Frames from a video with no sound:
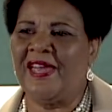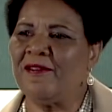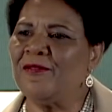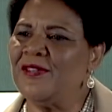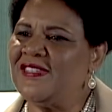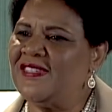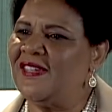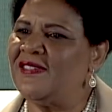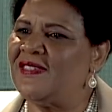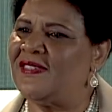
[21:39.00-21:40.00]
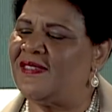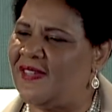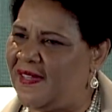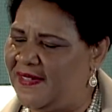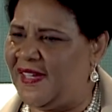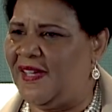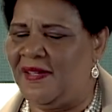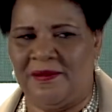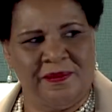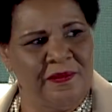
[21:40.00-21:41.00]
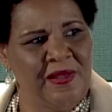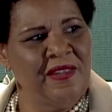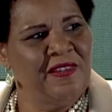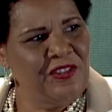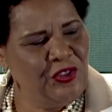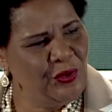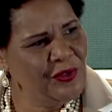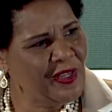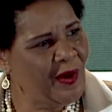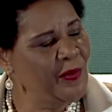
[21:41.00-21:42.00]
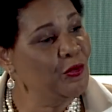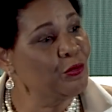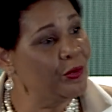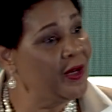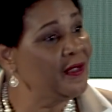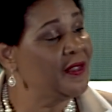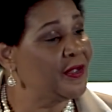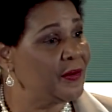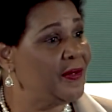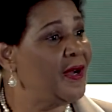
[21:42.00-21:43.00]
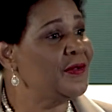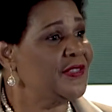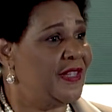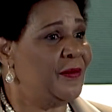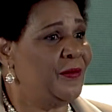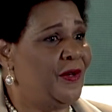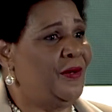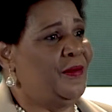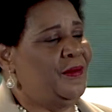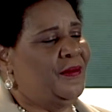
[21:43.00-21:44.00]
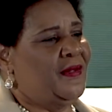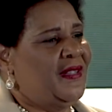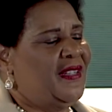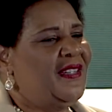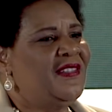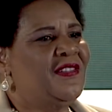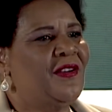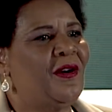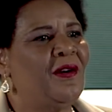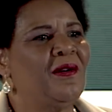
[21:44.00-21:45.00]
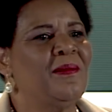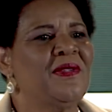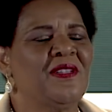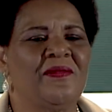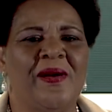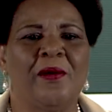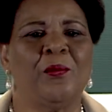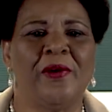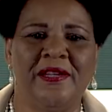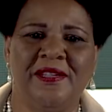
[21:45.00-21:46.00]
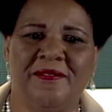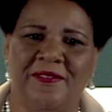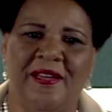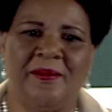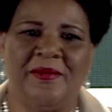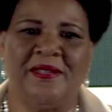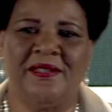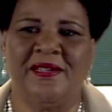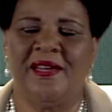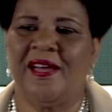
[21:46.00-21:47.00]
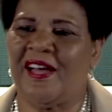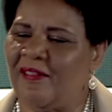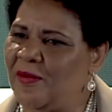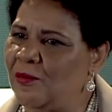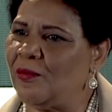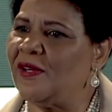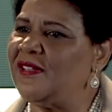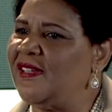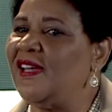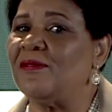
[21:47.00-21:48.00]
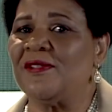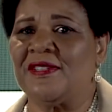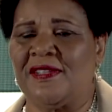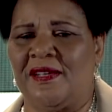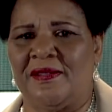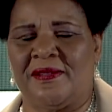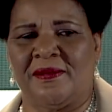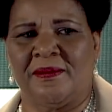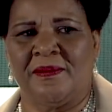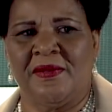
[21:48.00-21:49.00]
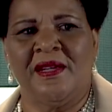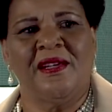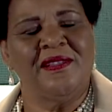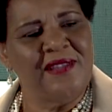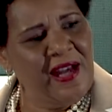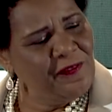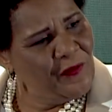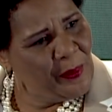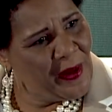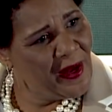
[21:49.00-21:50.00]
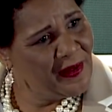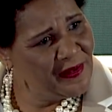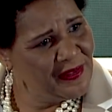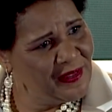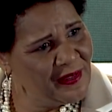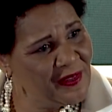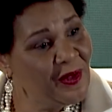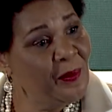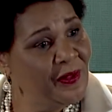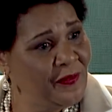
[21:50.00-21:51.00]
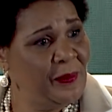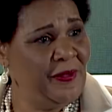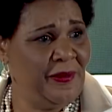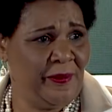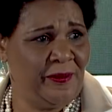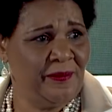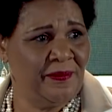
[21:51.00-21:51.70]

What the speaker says: Ever since that day that you saw me run across that road into the arms of my waiting family, I've been running ever since. Not for politics, but for people.